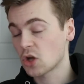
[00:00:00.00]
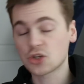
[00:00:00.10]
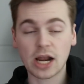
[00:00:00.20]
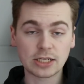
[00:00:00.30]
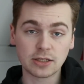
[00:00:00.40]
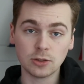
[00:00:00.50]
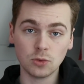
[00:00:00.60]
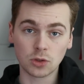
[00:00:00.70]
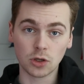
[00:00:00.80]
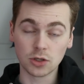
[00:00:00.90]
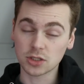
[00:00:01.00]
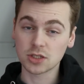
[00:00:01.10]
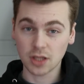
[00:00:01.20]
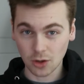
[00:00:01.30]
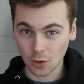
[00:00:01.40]
Shout out to the Luna girls,
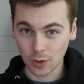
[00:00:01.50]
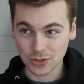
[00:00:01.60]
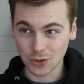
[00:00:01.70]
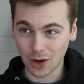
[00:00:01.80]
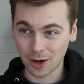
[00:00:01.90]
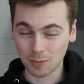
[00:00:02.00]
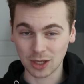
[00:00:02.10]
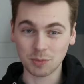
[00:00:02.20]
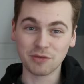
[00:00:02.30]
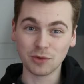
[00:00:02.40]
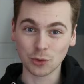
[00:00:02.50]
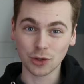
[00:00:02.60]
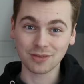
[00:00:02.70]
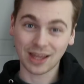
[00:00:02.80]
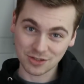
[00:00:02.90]
because they always know how to make me feel
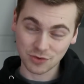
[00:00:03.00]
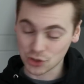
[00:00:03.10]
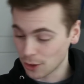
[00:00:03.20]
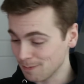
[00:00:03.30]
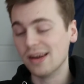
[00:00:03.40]
good, that's for sure.